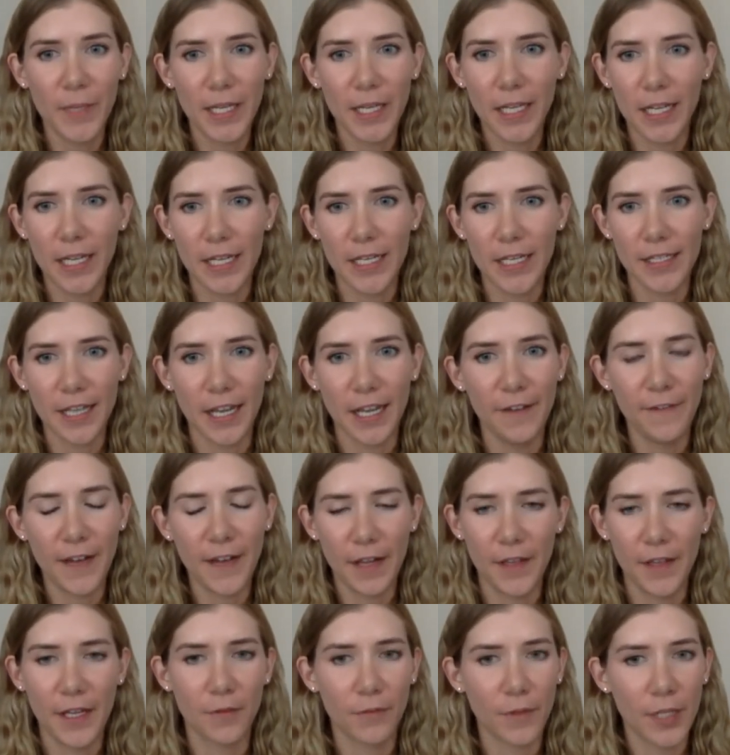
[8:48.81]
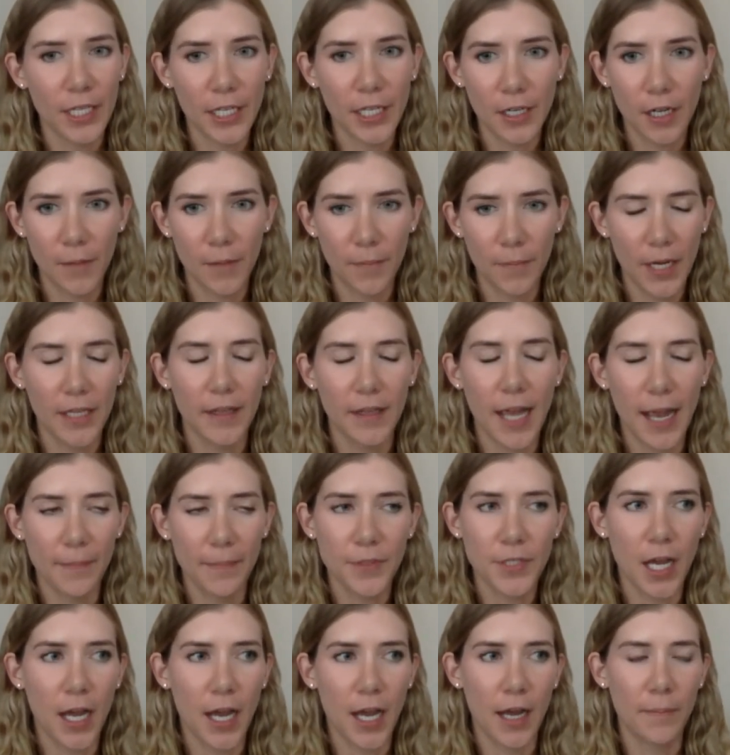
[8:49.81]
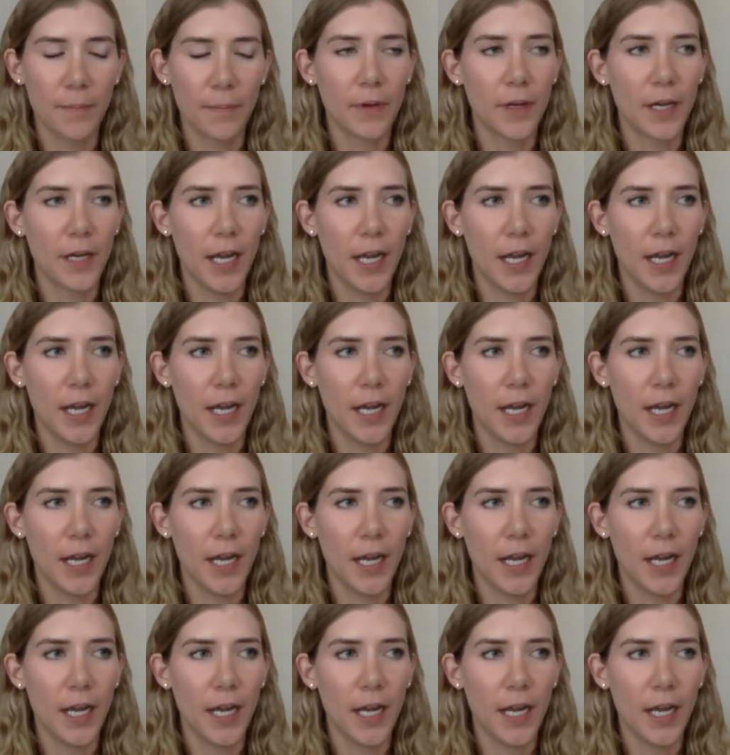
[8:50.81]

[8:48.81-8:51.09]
because I found that reading on my laptop,